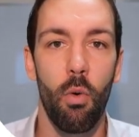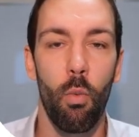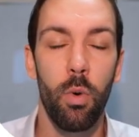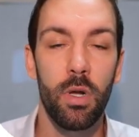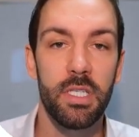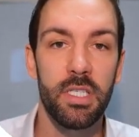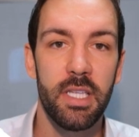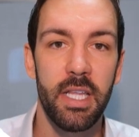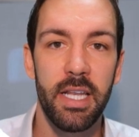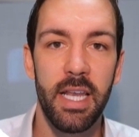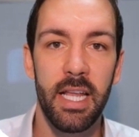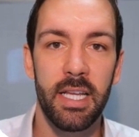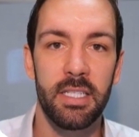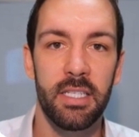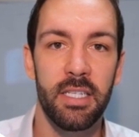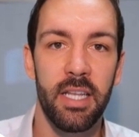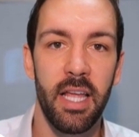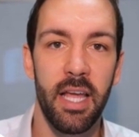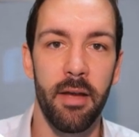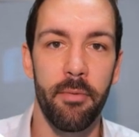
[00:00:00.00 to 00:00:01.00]
What's the
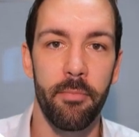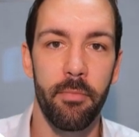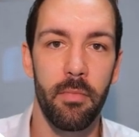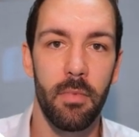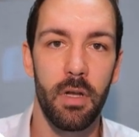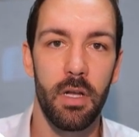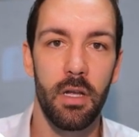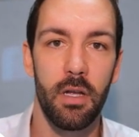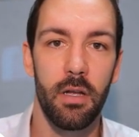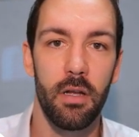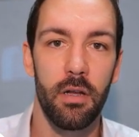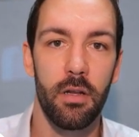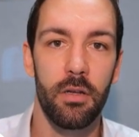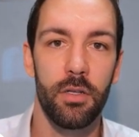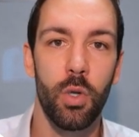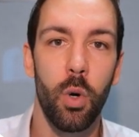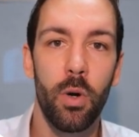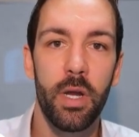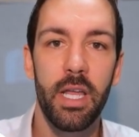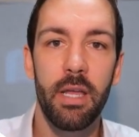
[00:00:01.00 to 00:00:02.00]
next step?
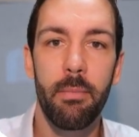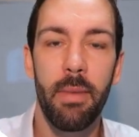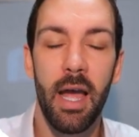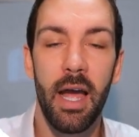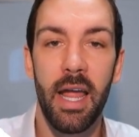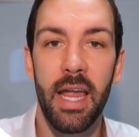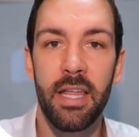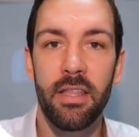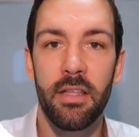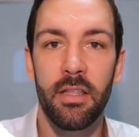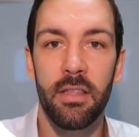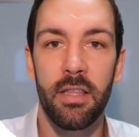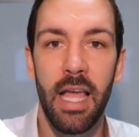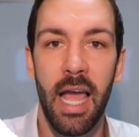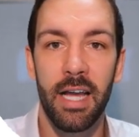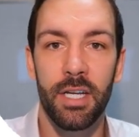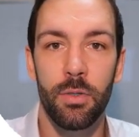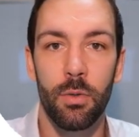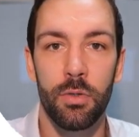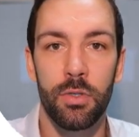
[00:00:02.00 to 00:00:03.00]
Talking about either the
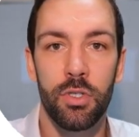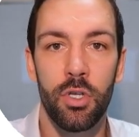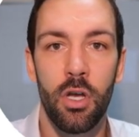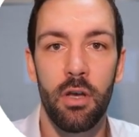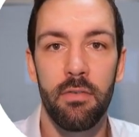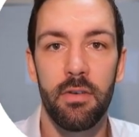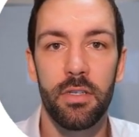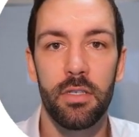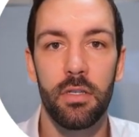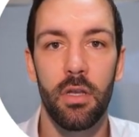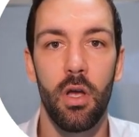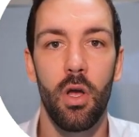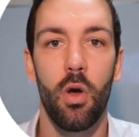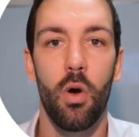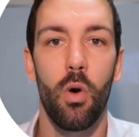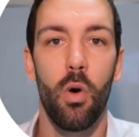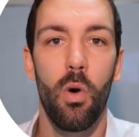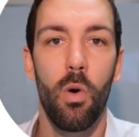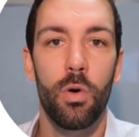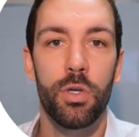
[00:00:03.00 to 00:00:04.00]
actual service
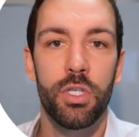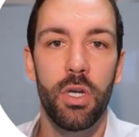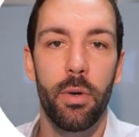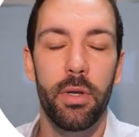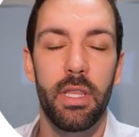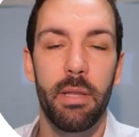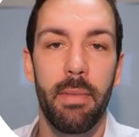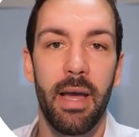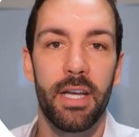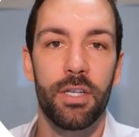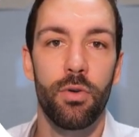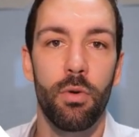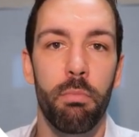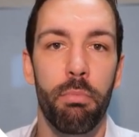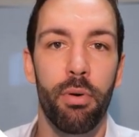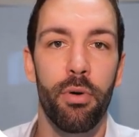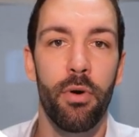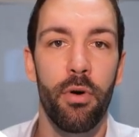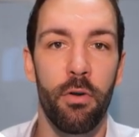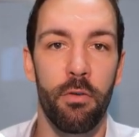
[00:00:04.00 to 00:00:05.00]
or showing them actual
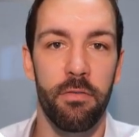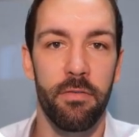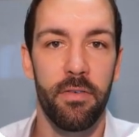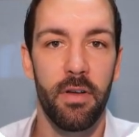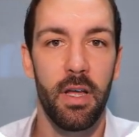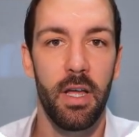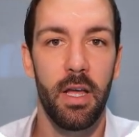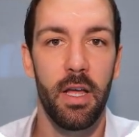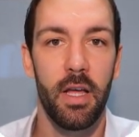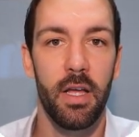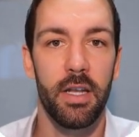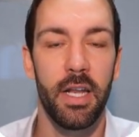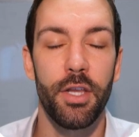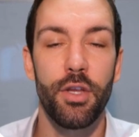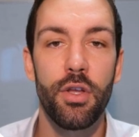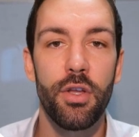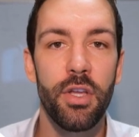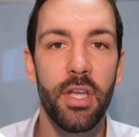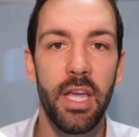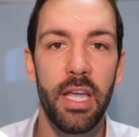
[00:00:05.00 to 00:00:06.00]
proof. Now,
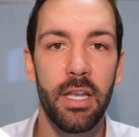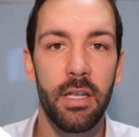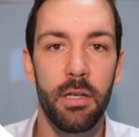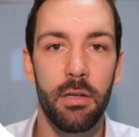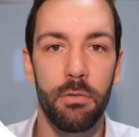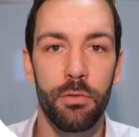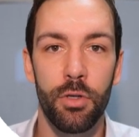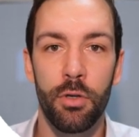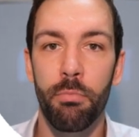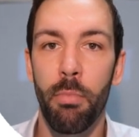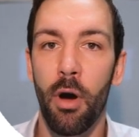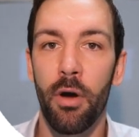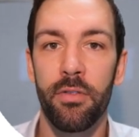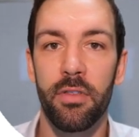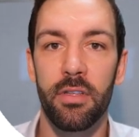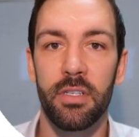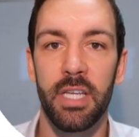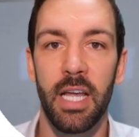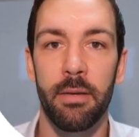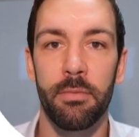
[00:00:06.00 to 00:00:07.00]
you can do both
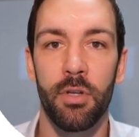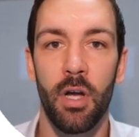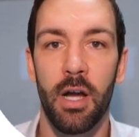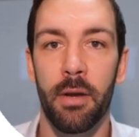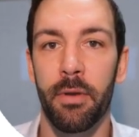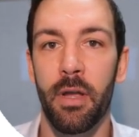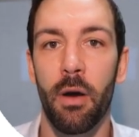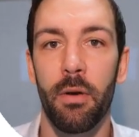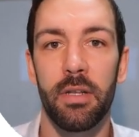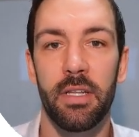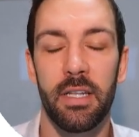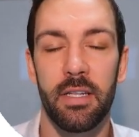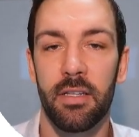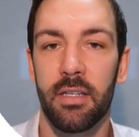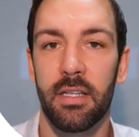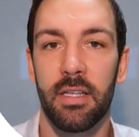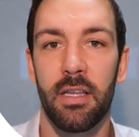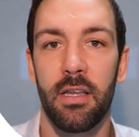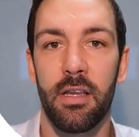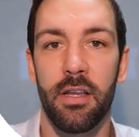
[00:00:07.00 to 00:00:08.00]
at the same time.
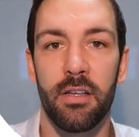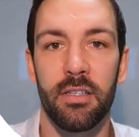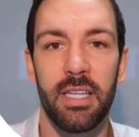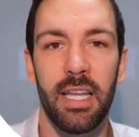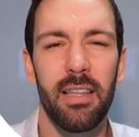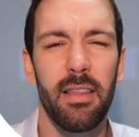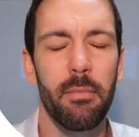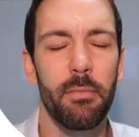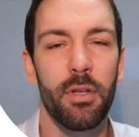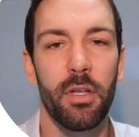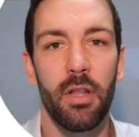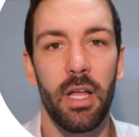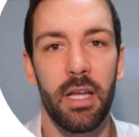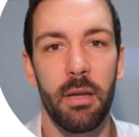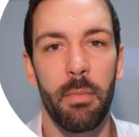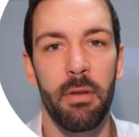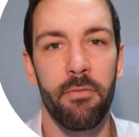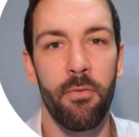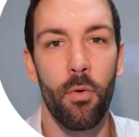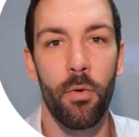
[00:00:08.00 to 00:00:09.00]
Send them to like
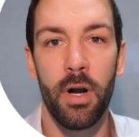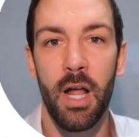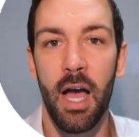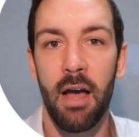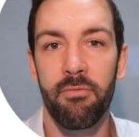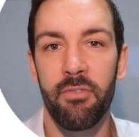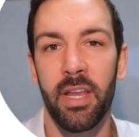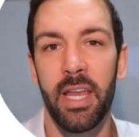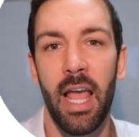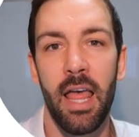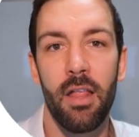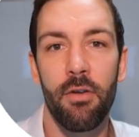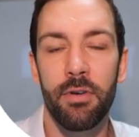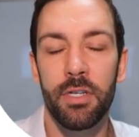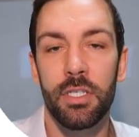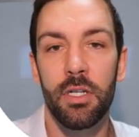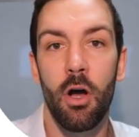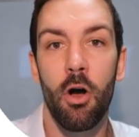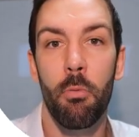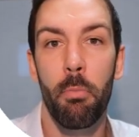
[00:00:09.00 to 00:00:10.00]
a before and after
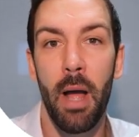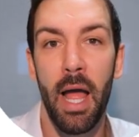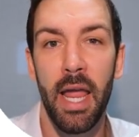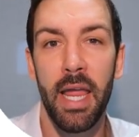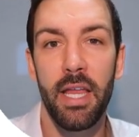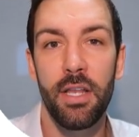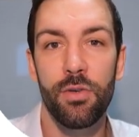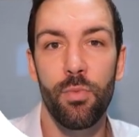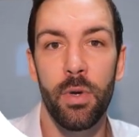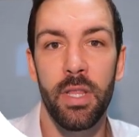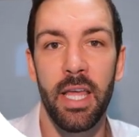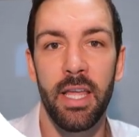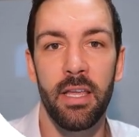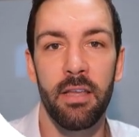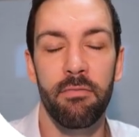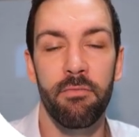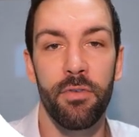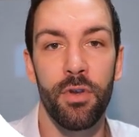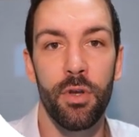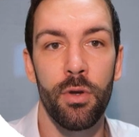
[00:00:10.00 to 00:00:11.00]
gallery style page where they
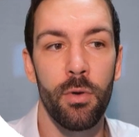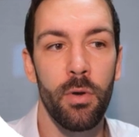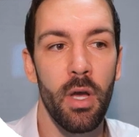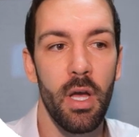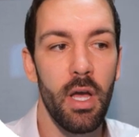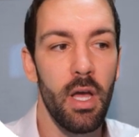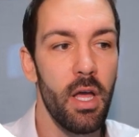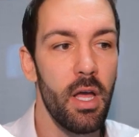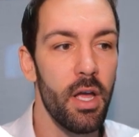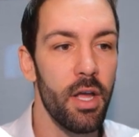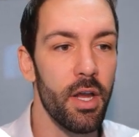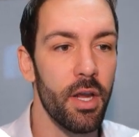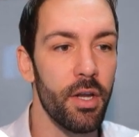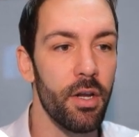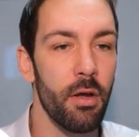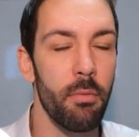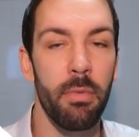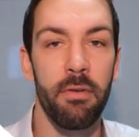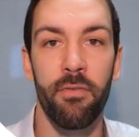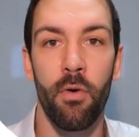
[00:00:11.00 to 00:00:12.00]
can view,
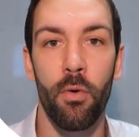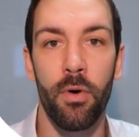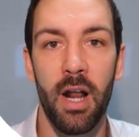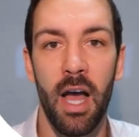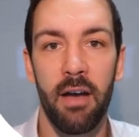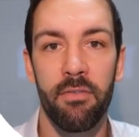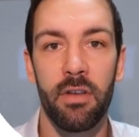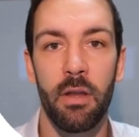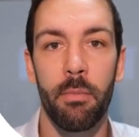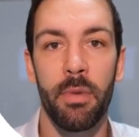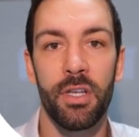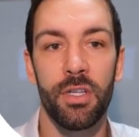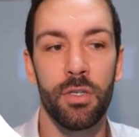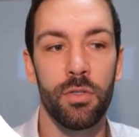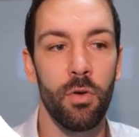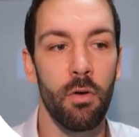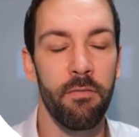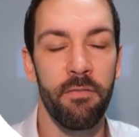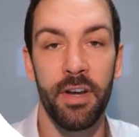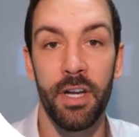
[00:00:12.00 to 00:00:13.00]
before and after
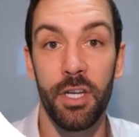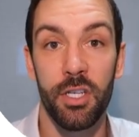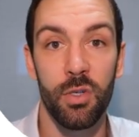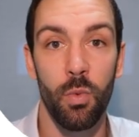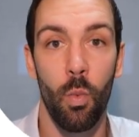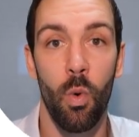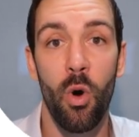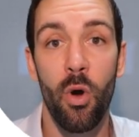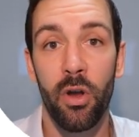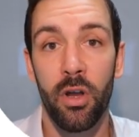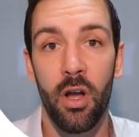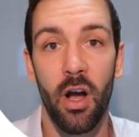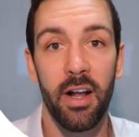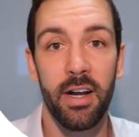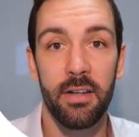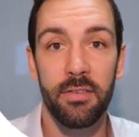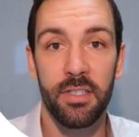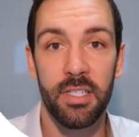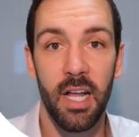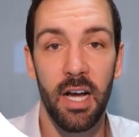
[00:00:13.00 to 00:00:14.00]
images or finished work
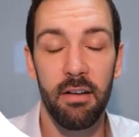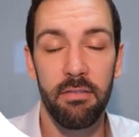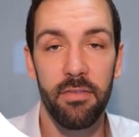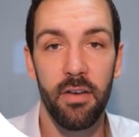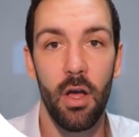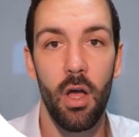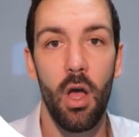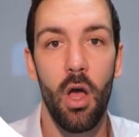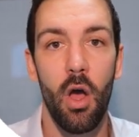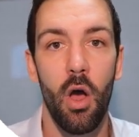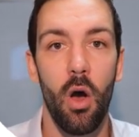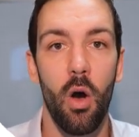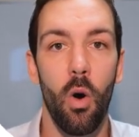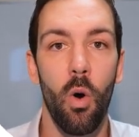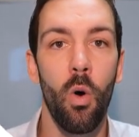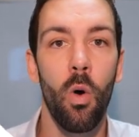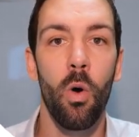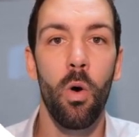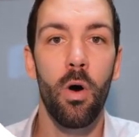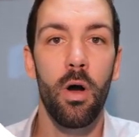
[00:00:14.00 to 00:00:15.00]
kind of stuff,
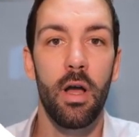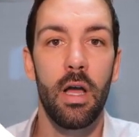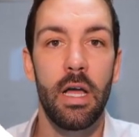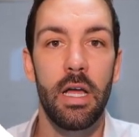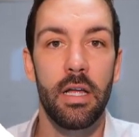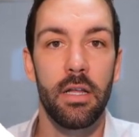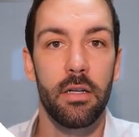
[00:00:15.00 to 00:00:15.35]
or